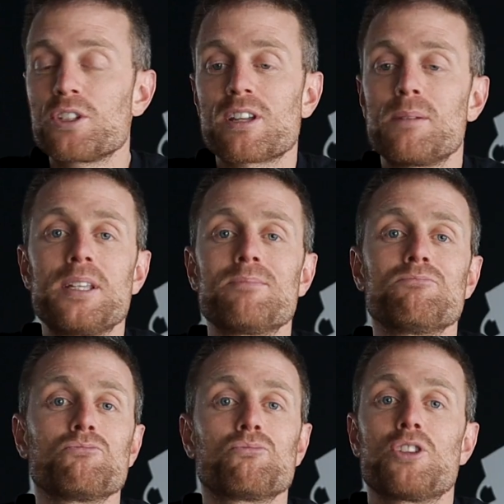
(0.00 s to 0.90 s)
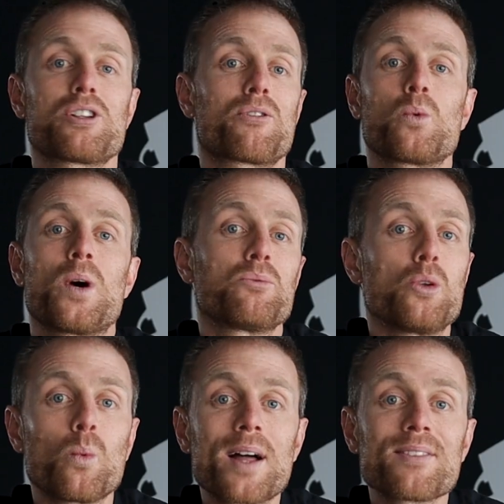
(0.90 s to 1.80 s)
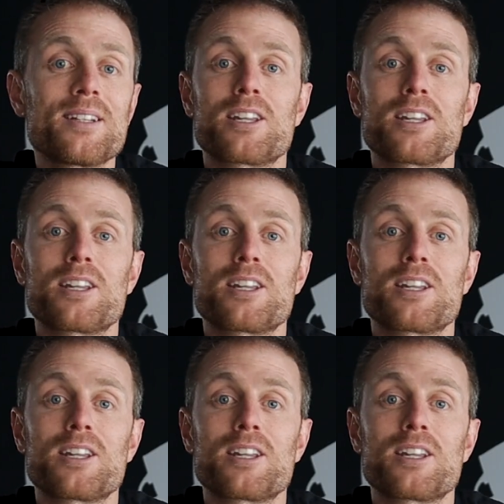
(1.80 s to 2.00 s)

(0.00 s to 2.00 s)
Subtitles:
which can be whichever one you want.